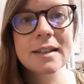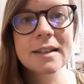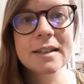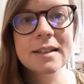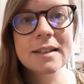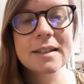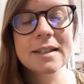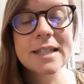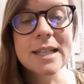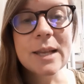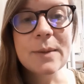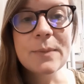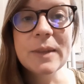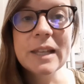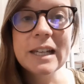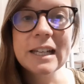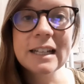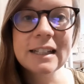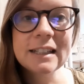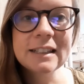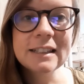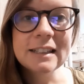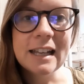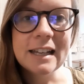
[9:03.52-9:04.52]

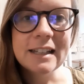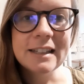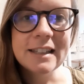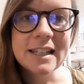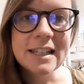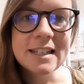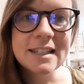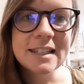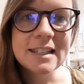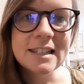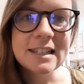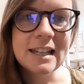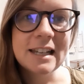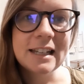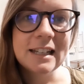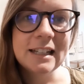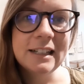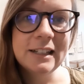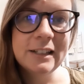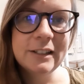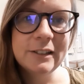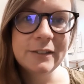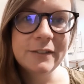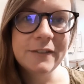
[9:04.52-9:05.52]
Something like this, like a
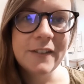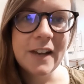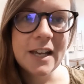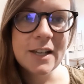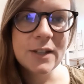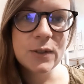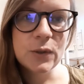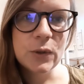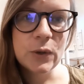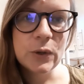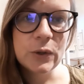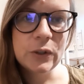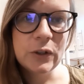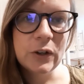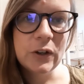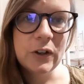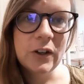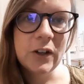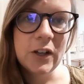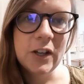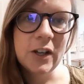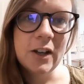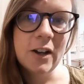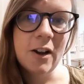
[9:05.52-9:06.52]
little face drawn on
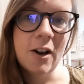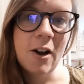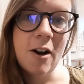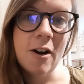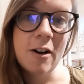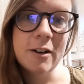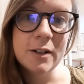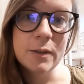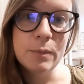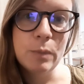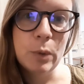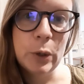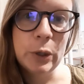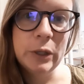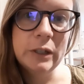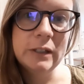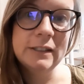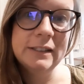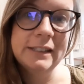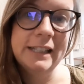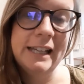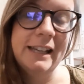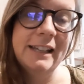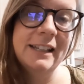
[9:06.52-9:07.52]
a
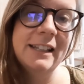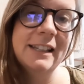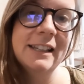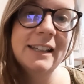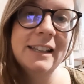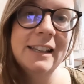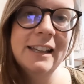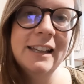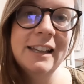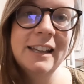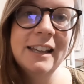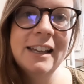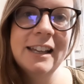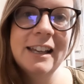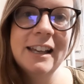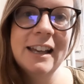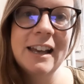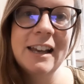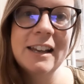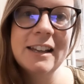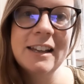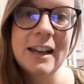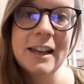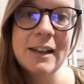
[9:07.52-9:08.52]
hard-boiled egg,
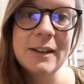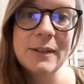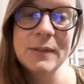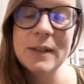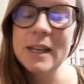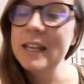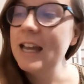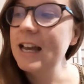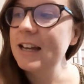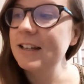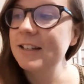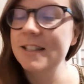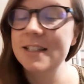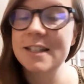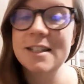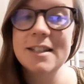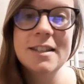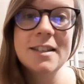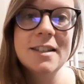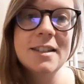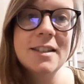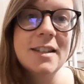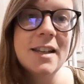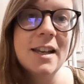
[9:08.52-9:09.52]
can act
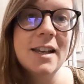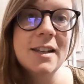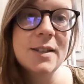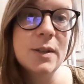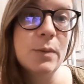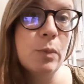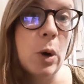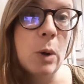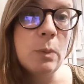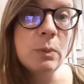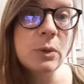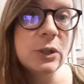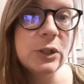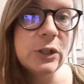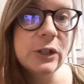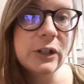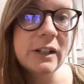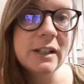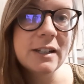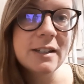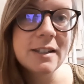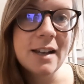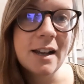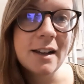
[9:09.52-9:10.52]
as a prompt
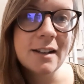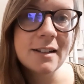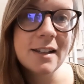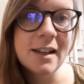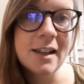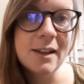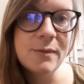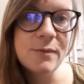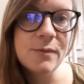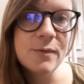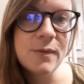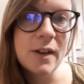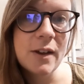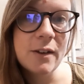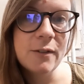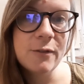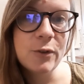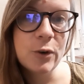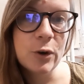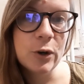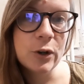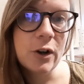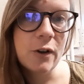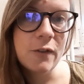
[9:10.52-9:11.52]
during snack time
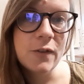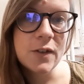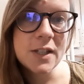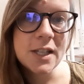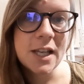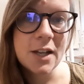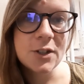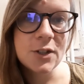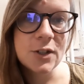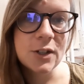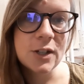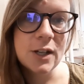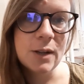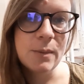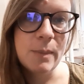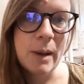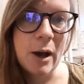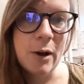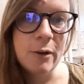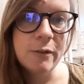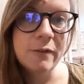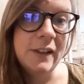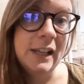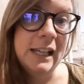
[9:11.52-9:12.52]
for a conversation
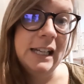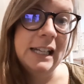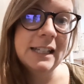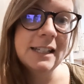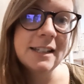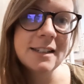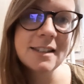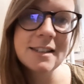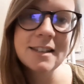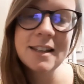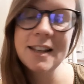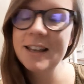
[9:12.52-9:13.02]
about feelings.